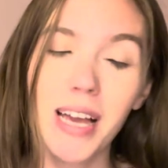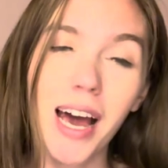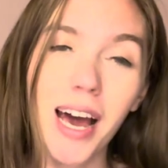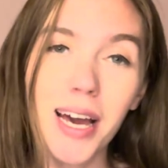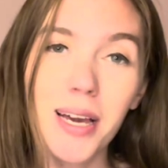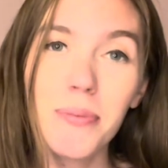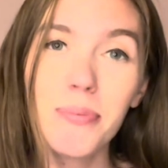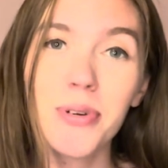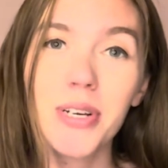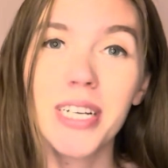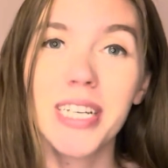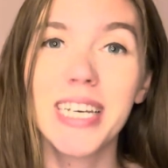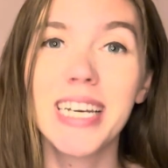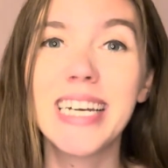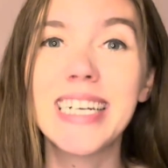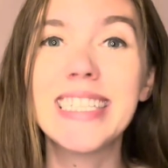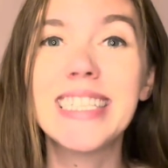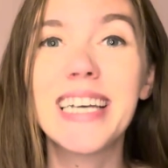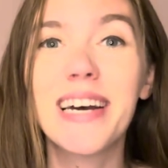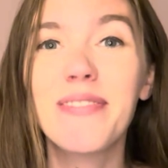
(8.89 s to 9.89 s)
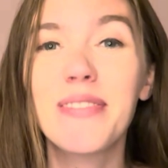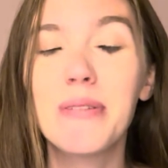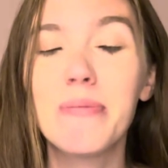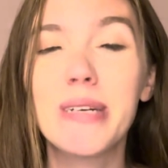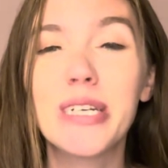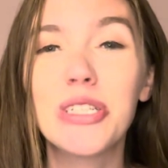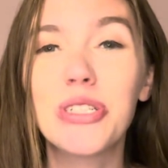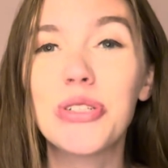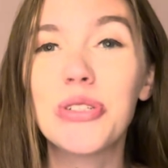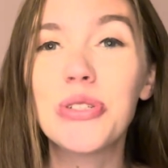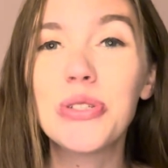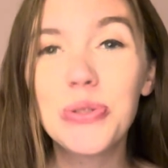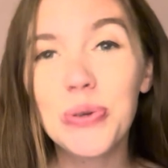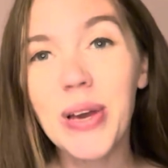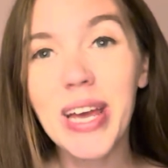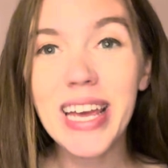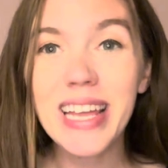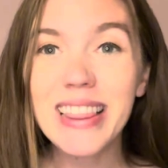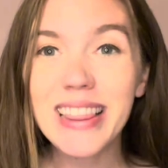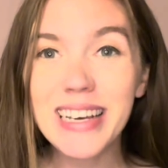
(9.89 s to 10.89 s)
I'm Brittany, and definitely make sure to
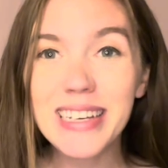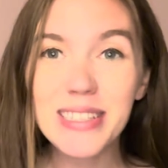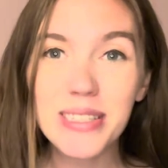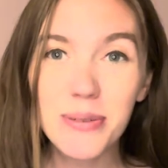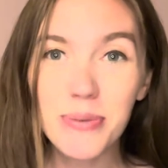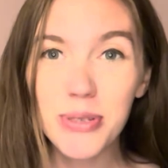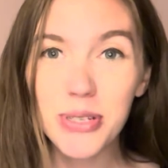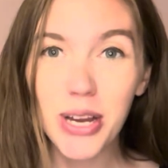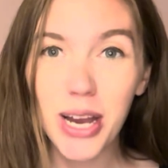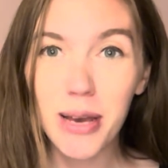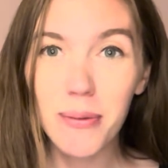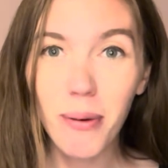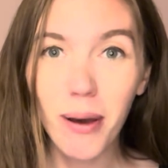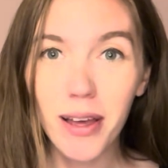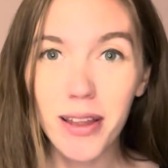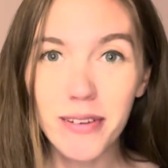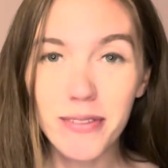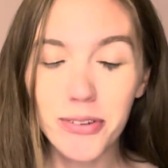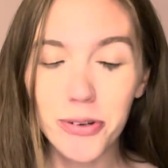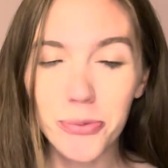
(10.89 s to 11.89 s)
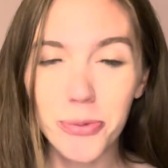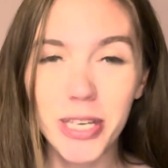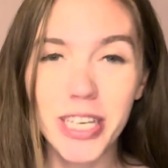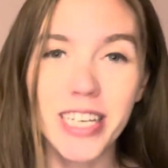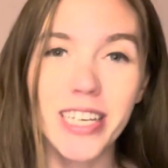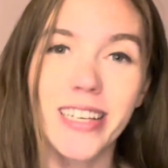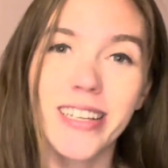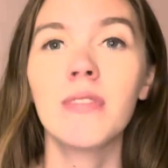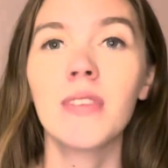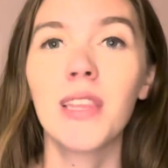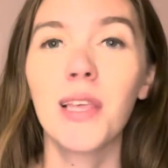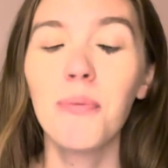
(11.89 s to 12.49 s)
hit that subscribe button for me.